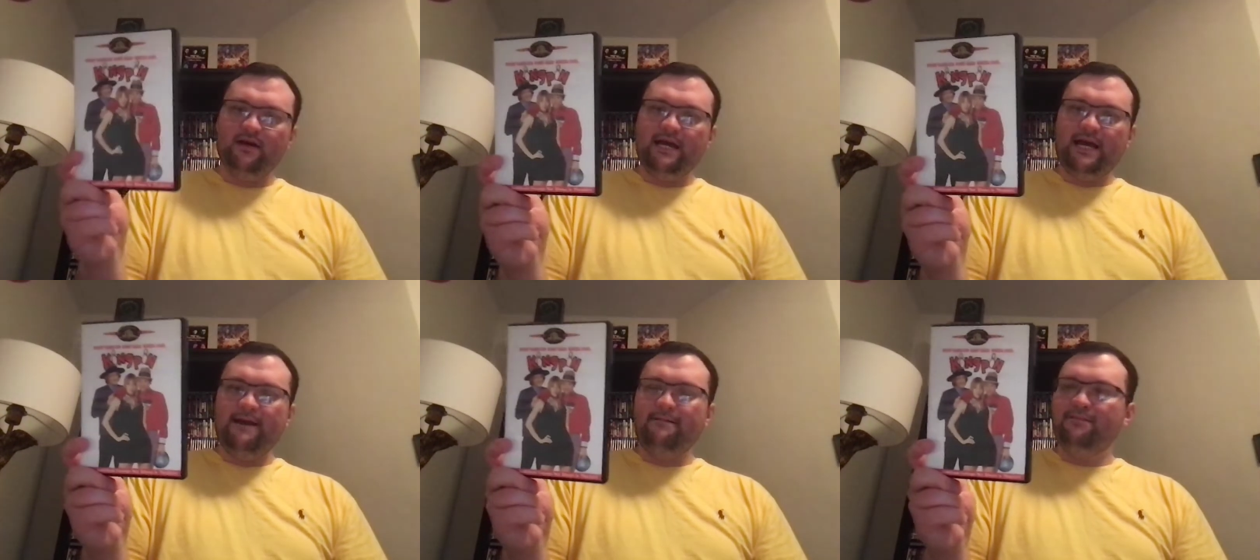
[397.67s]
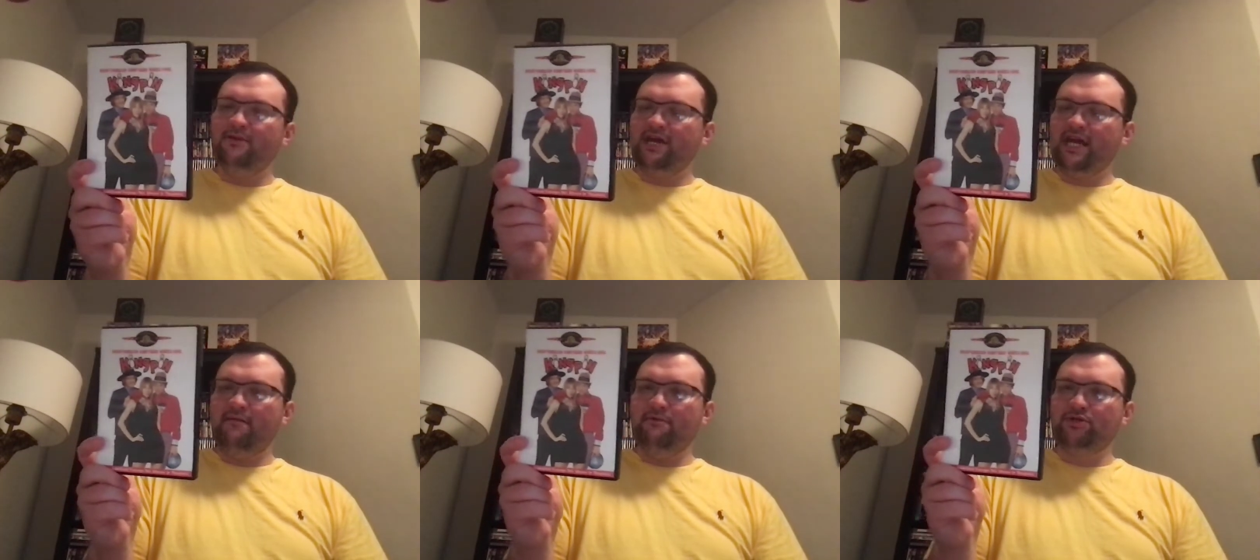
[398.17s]
and the
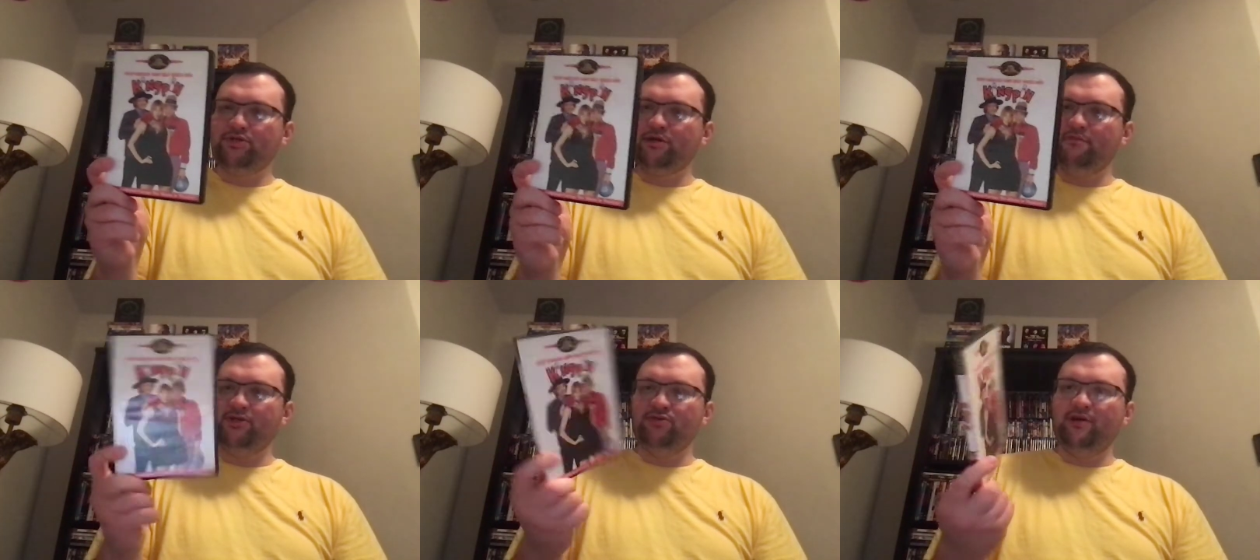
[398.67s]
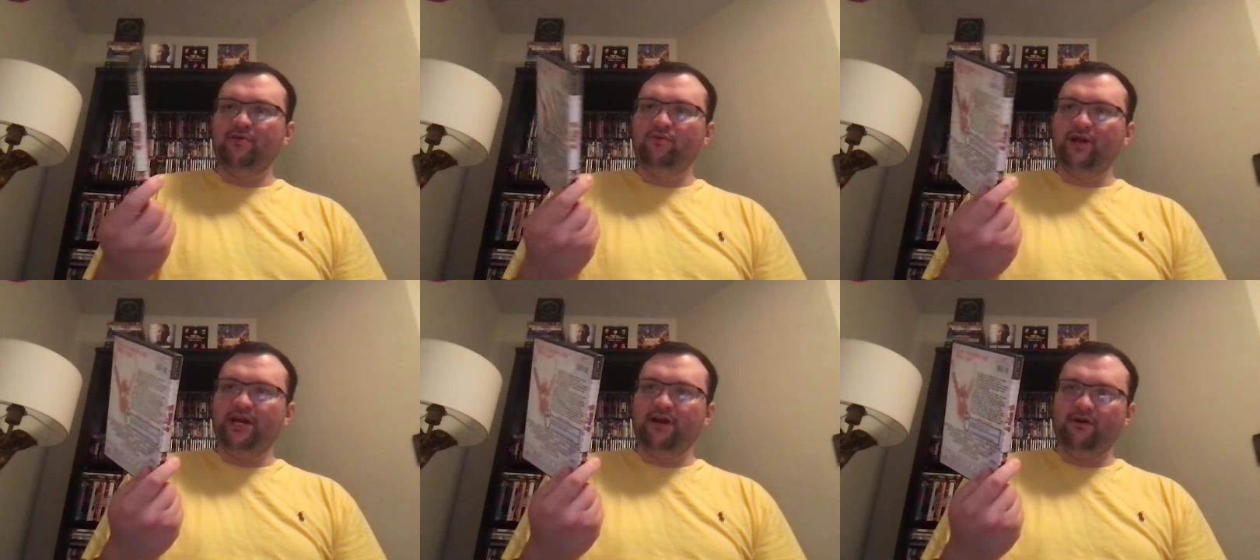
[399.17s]
chemistry between
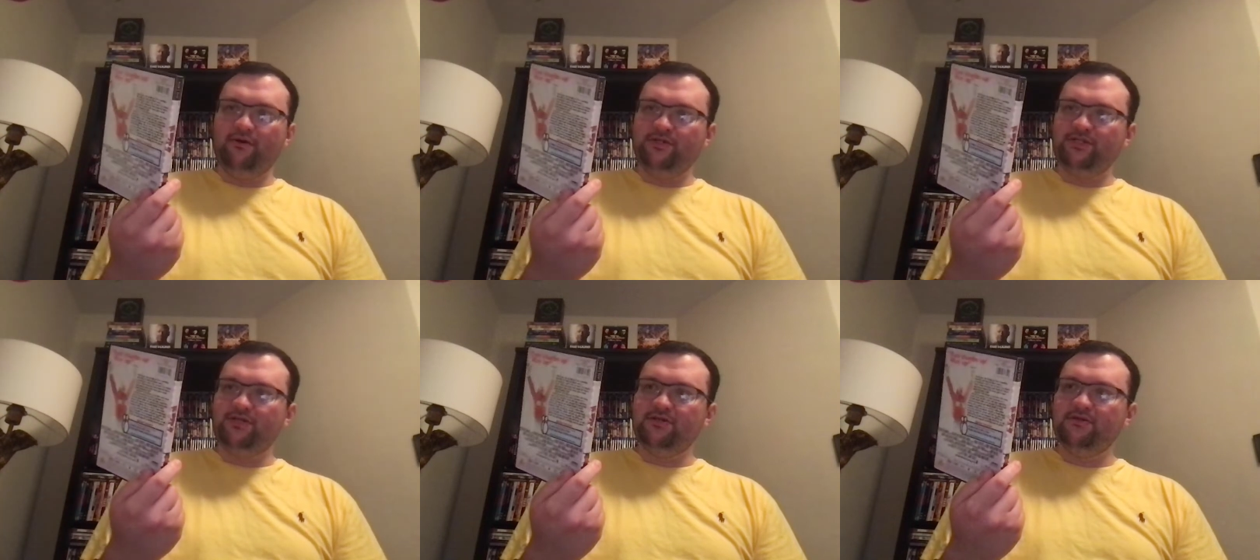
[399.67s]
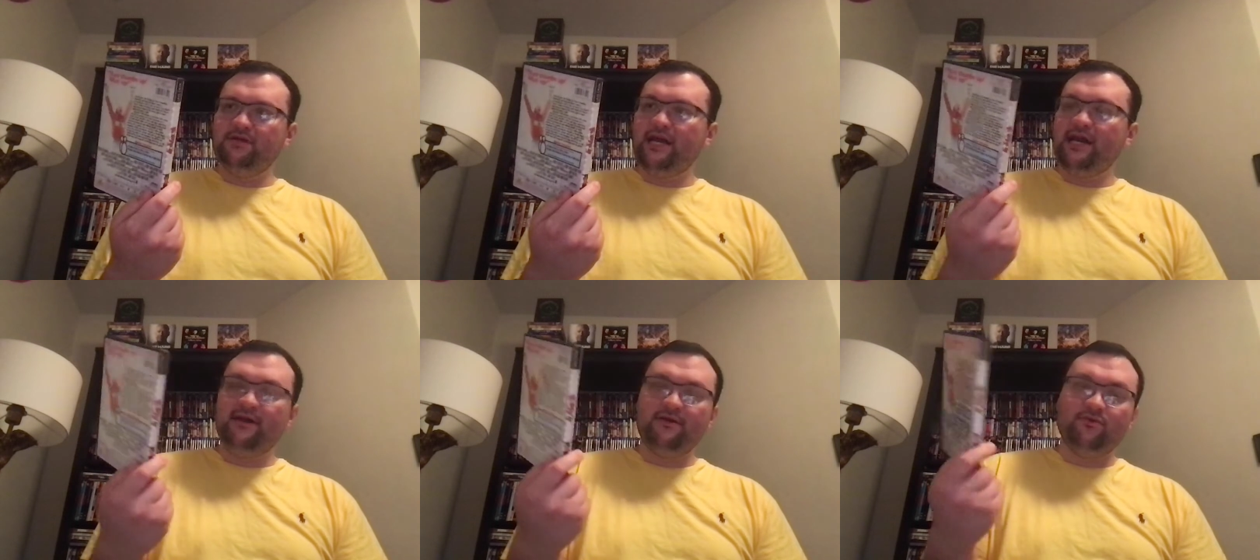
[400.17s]
Woody Harrelson
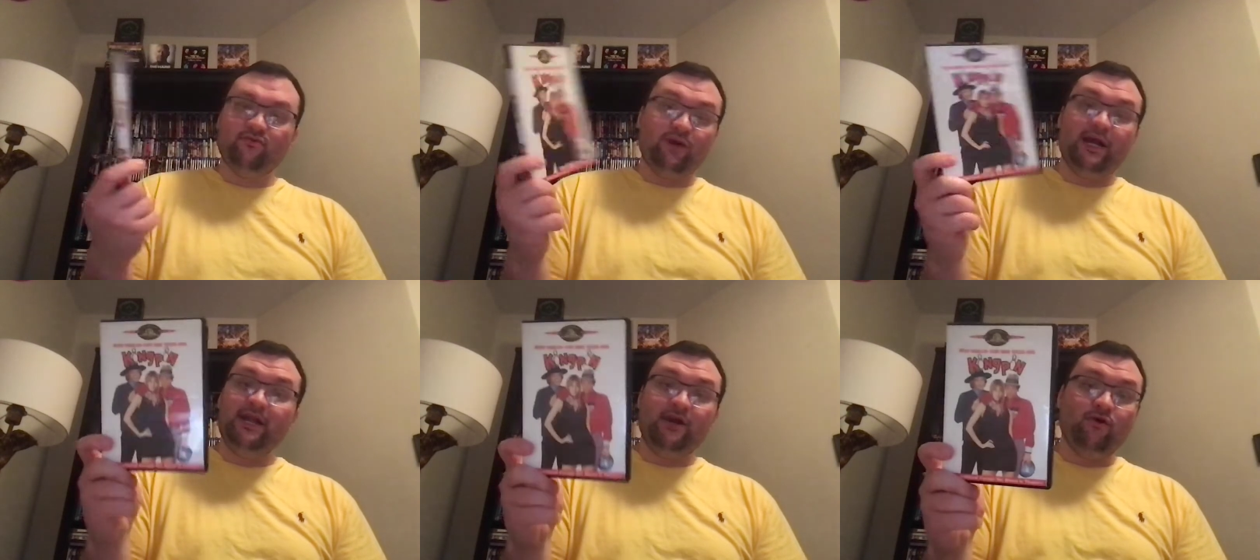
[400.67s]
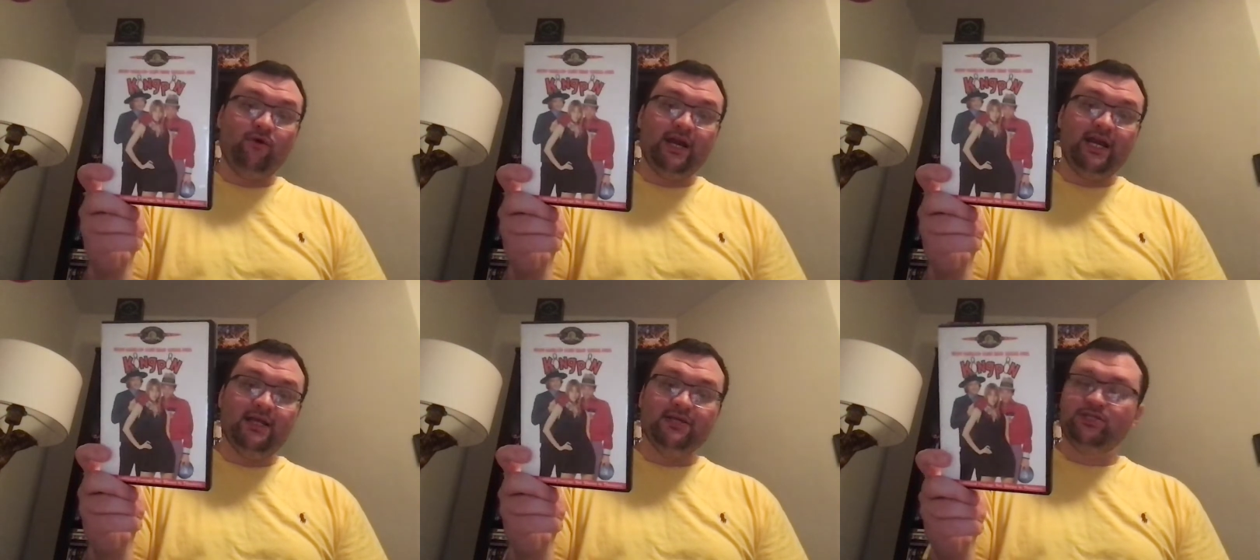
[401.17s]
and Randy
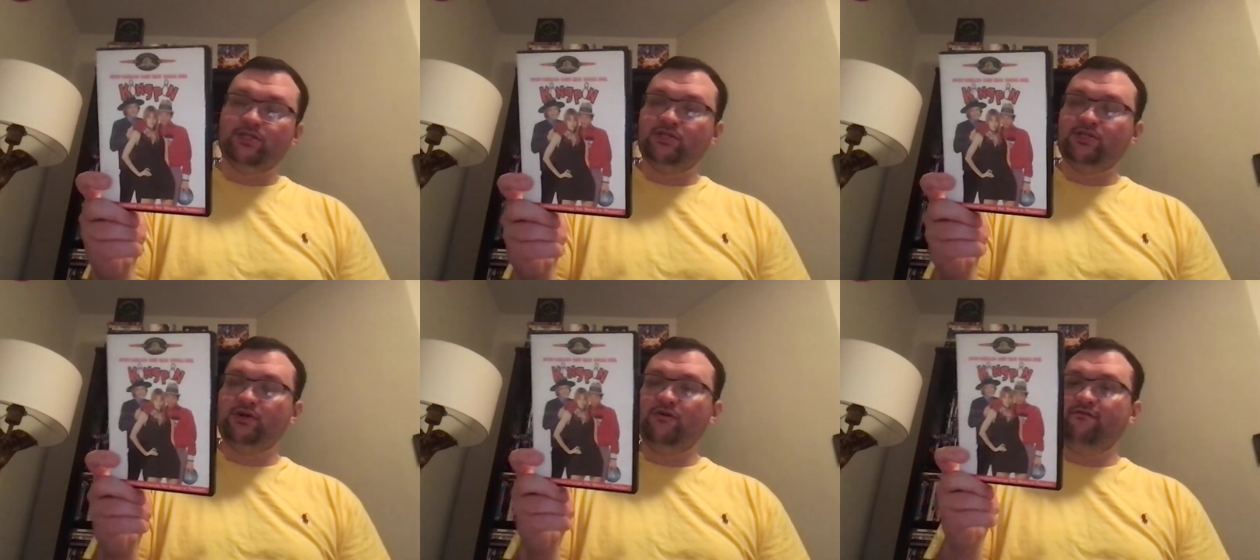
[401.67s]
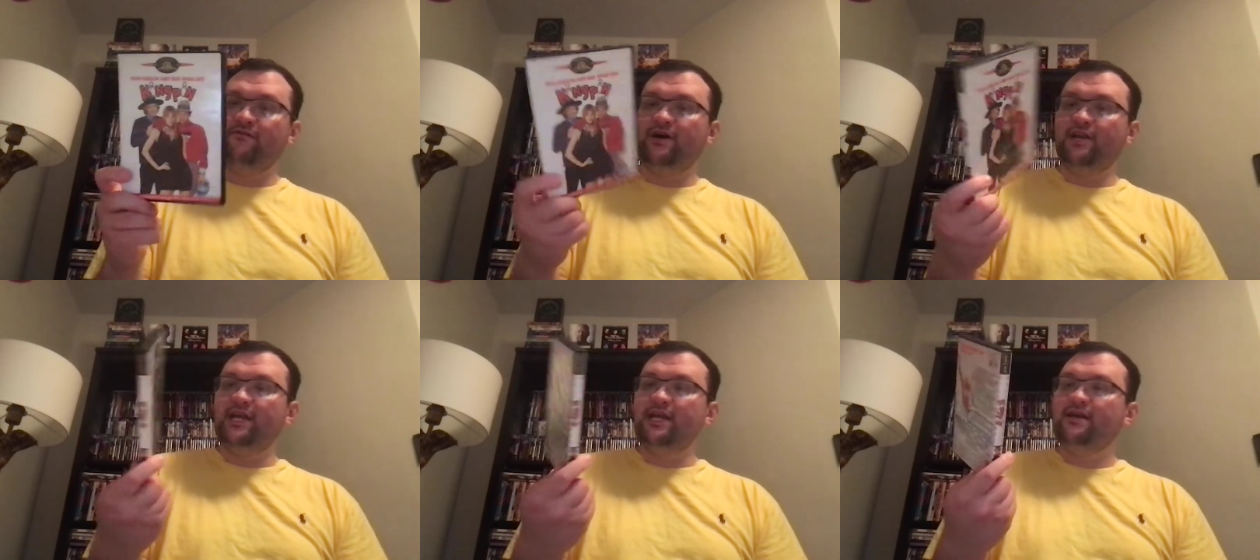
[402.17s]
Quaid is just so
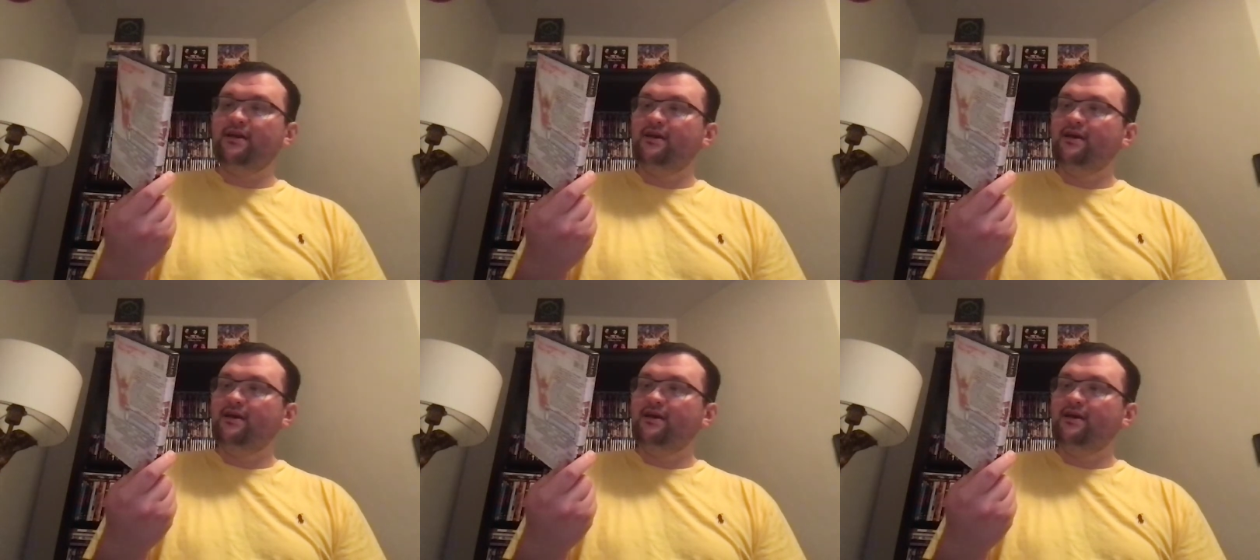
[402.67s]
funny.